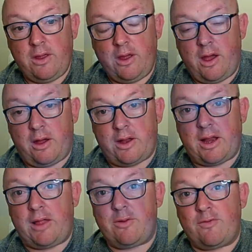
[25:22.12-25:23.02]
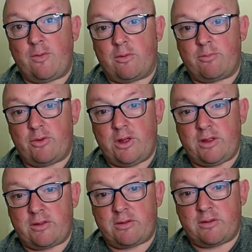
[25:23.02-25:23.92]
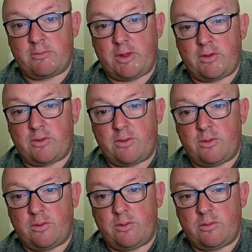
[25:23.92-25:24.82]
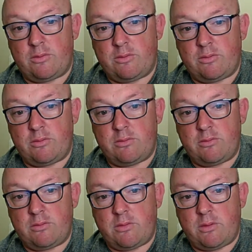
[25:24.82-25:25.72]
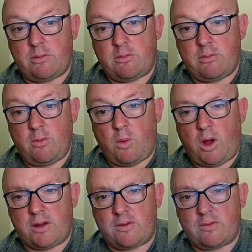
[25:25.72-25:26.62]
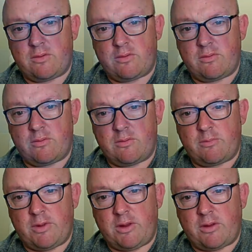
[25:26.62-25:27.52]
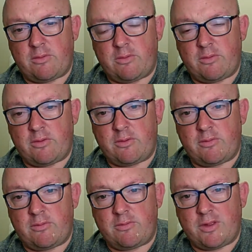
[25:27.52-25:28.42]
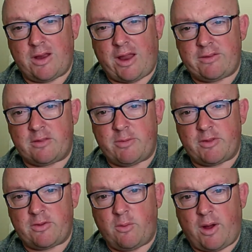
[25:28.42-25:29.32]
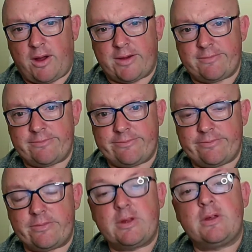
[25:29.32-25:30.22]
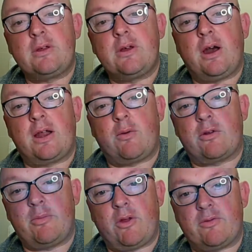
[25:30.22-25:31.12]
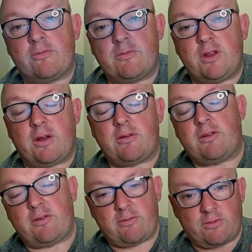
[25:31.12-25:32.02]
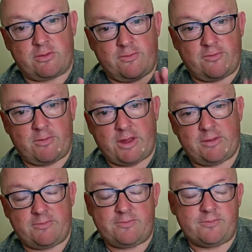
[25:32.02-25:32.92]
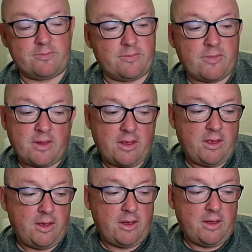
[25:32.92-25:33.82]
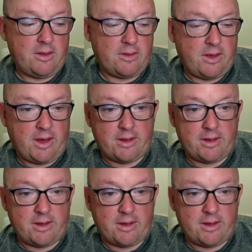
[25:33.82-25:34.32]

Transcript: And I like the other one, but it's a bit too wide. But, you know, the lens is a bit too wide. And I want to be on, you know, this is good enough for me. So, yeah.